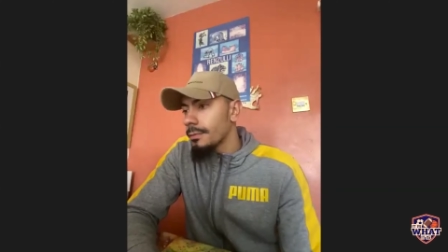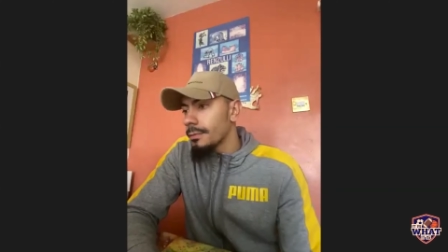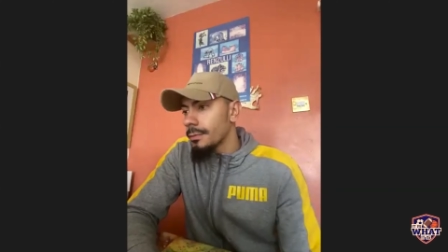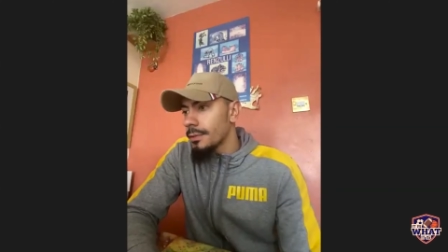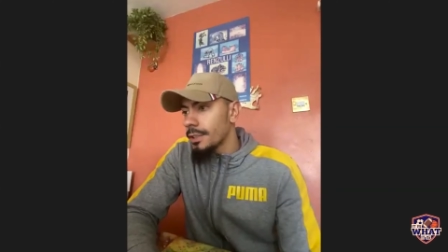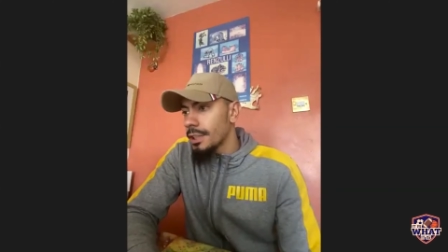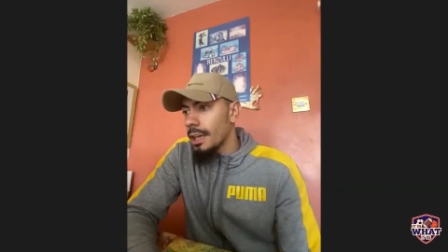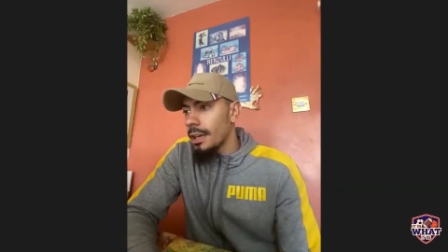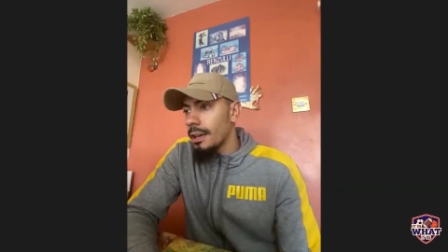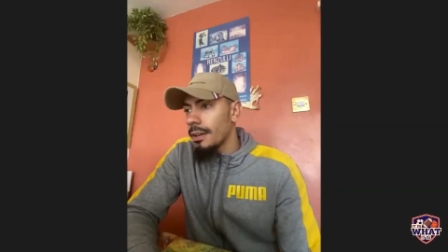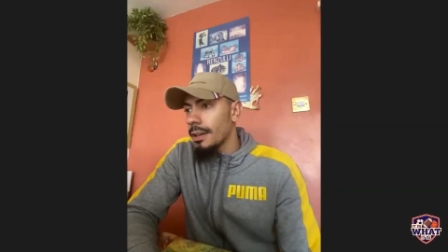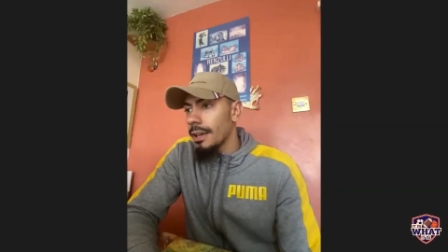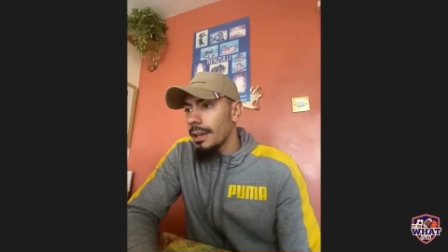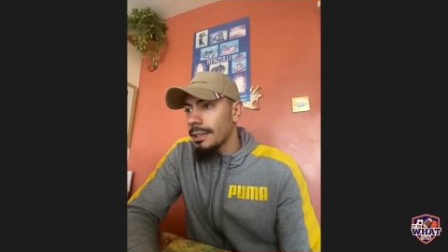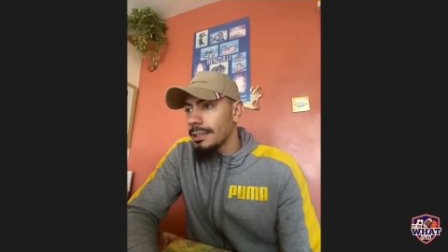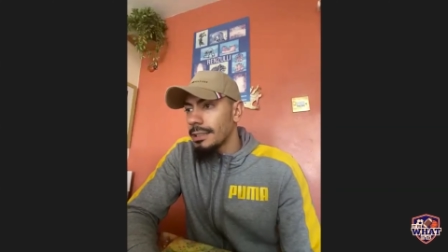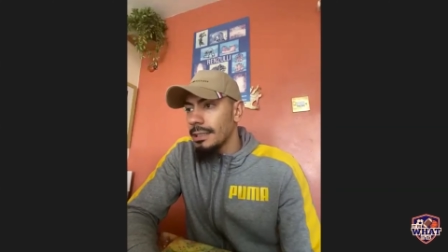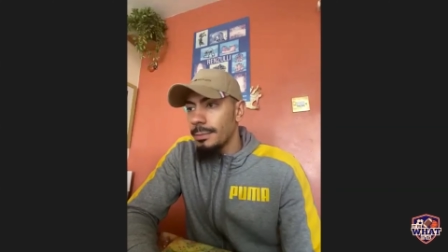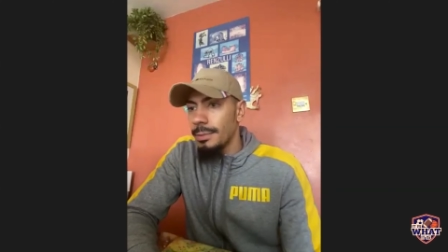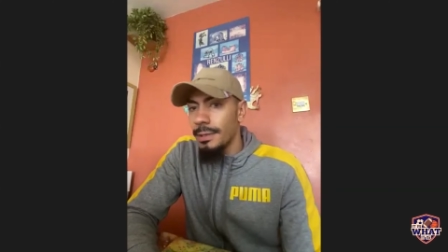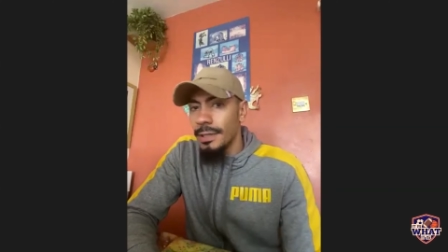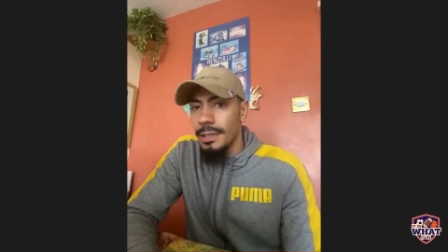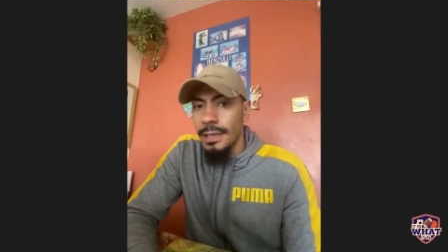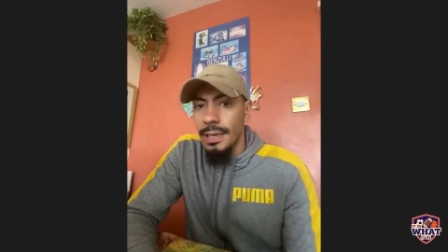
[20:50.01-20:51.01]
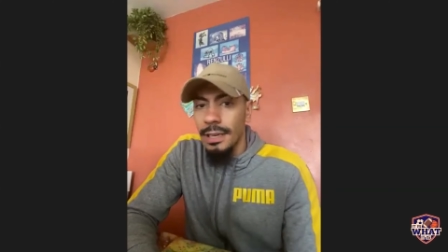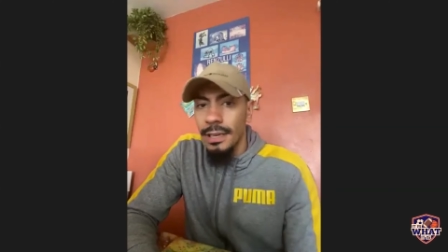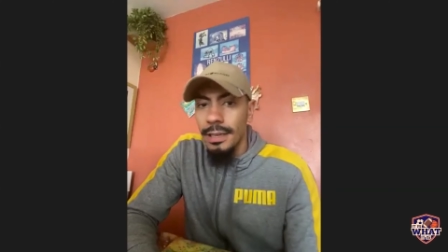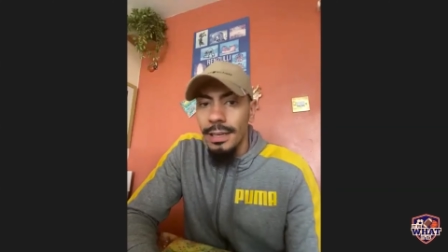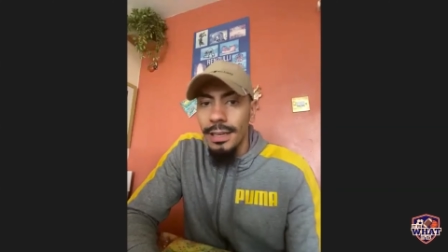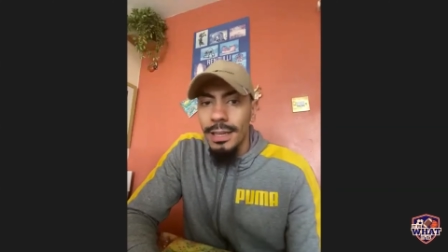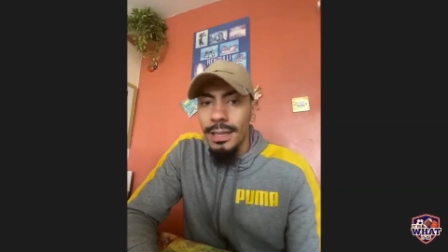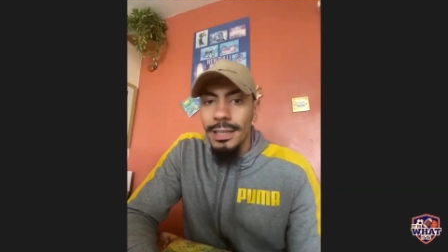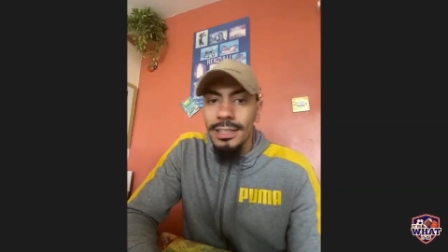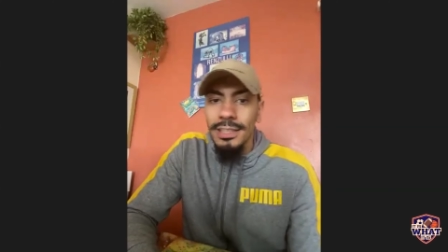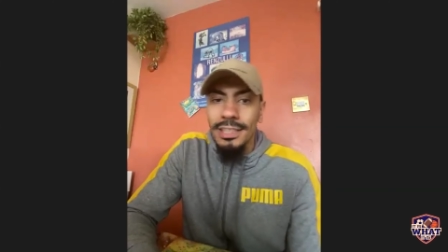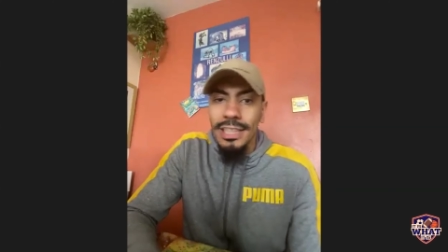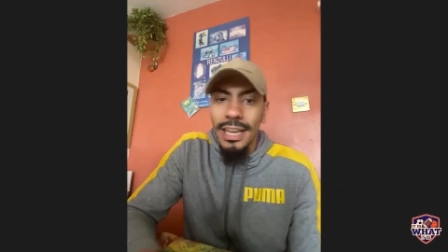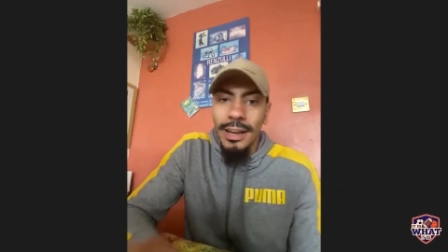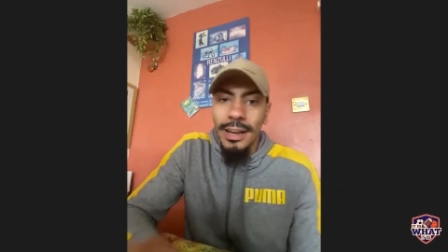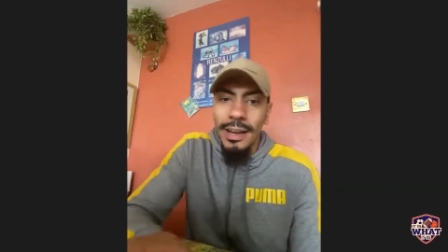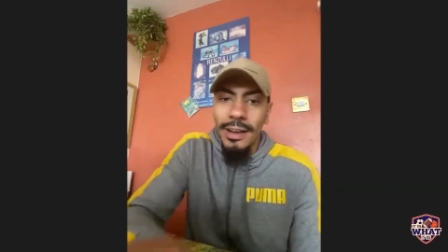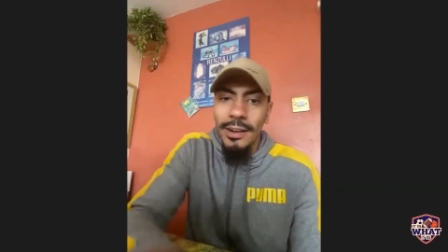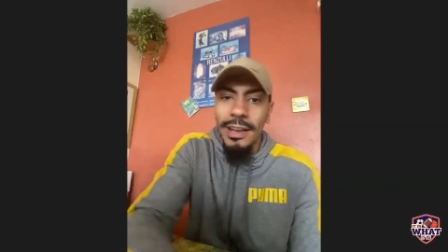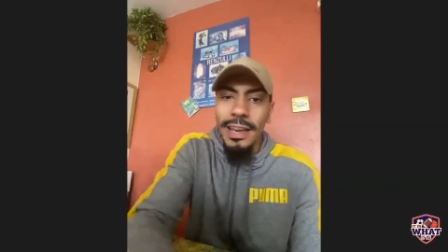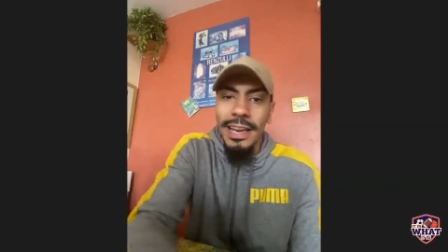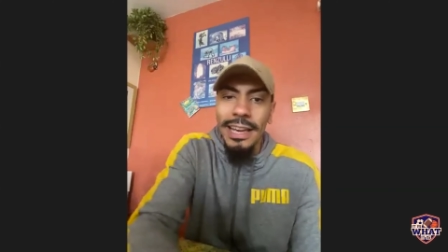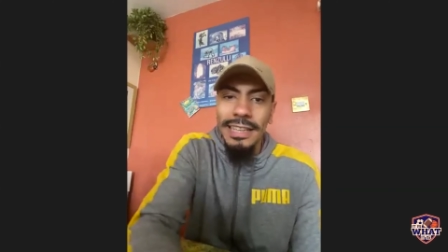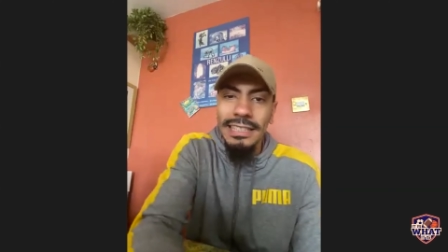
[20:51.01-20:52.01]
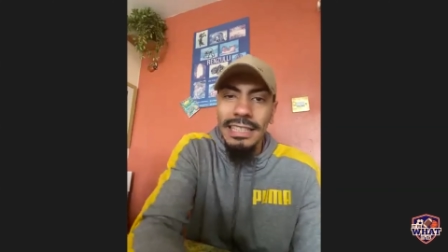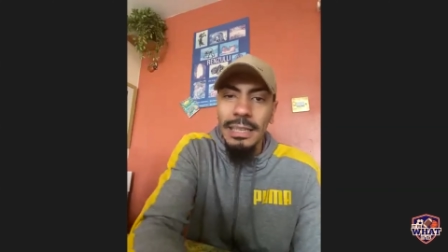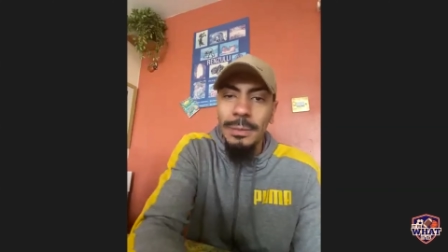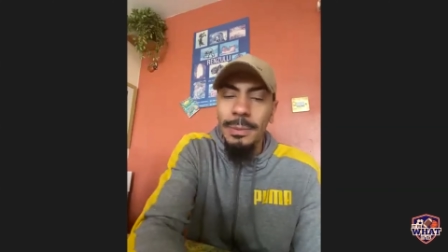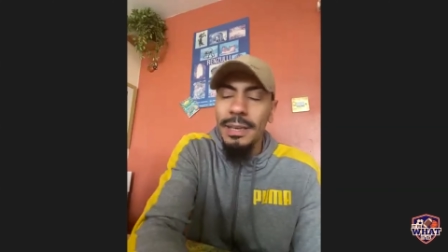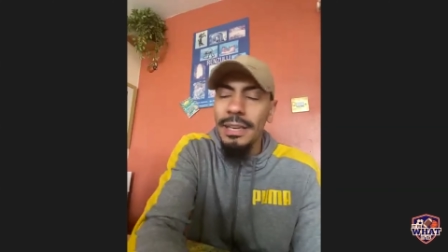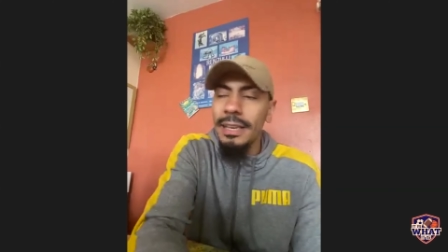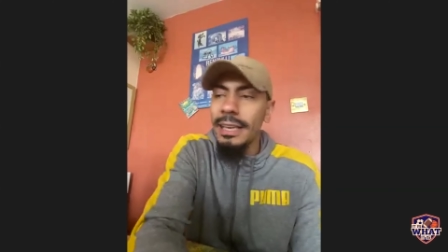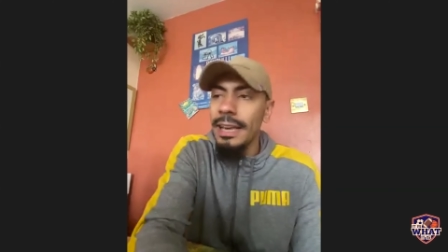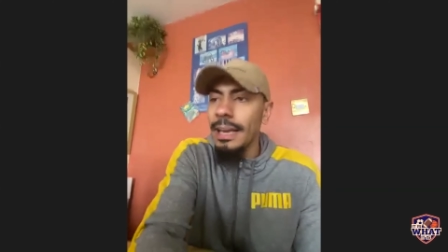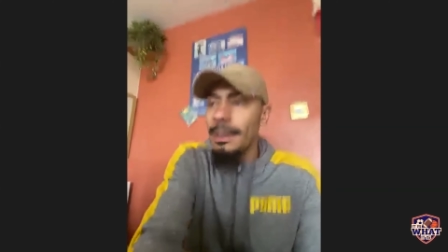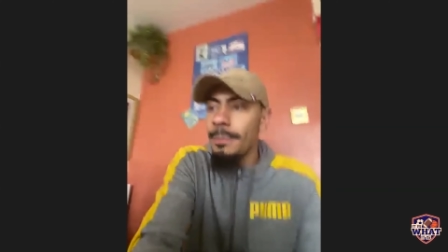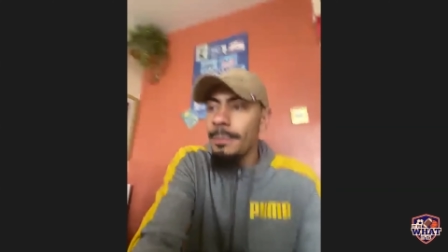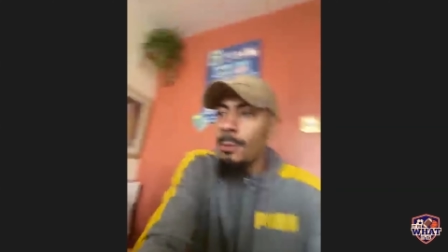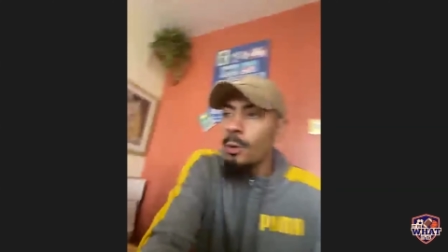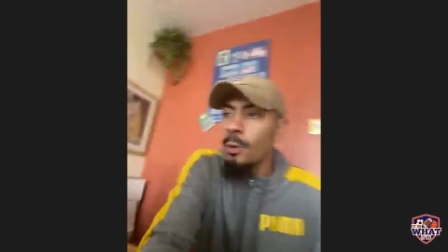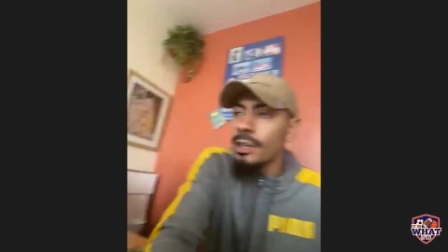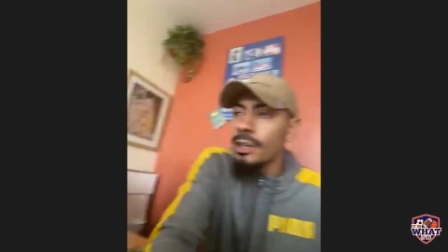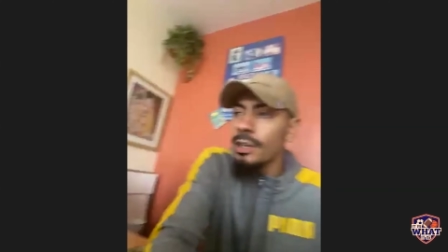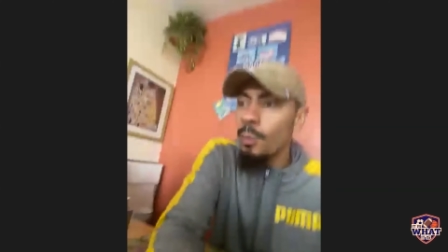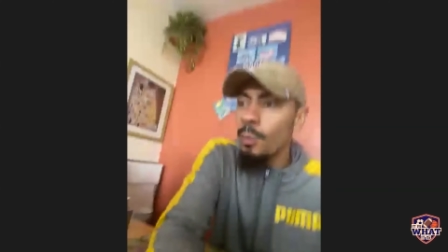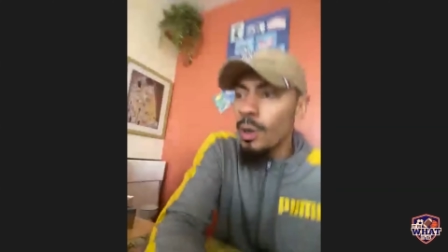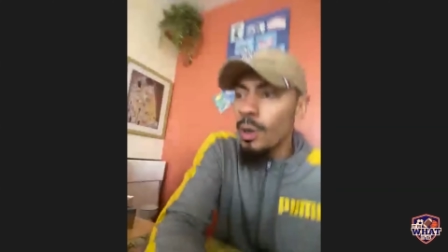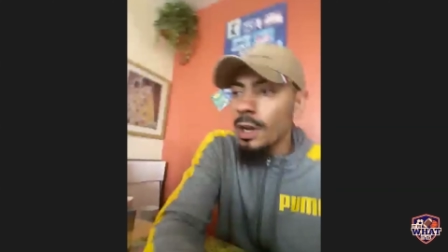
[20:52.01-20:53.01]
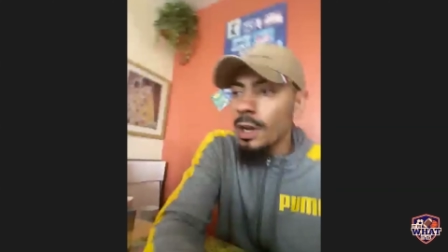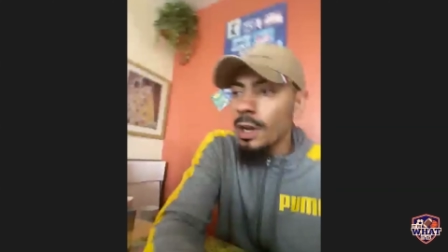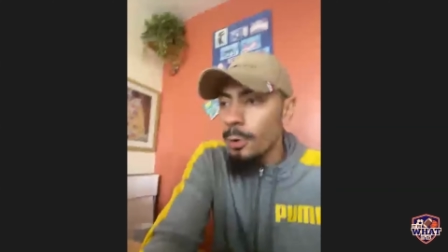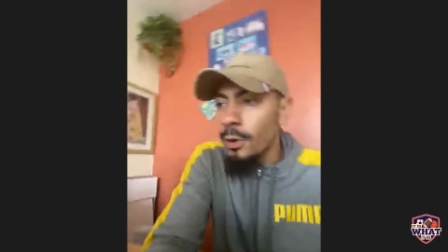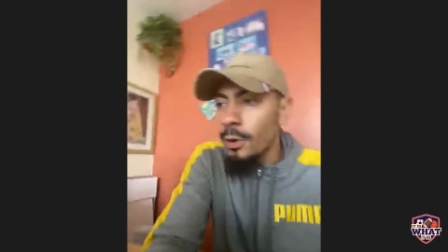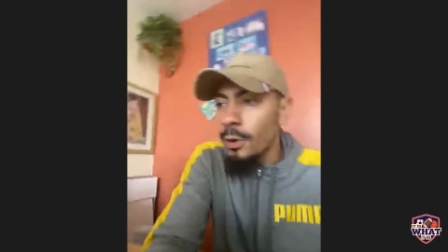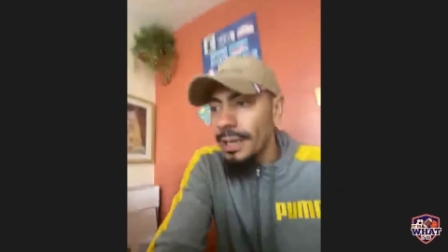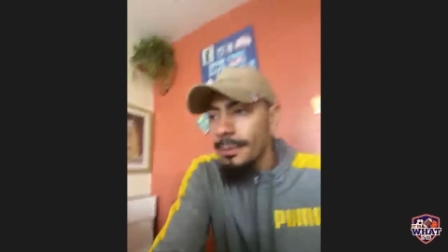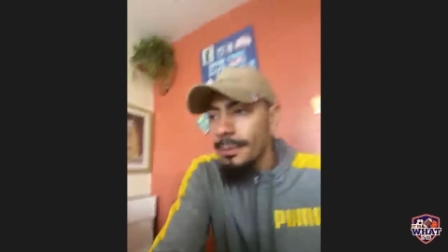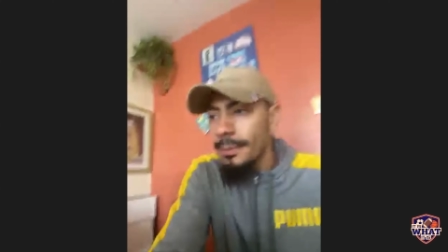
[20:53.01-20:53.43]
Shout what? out KCP. Shout out KCP getting more than one point.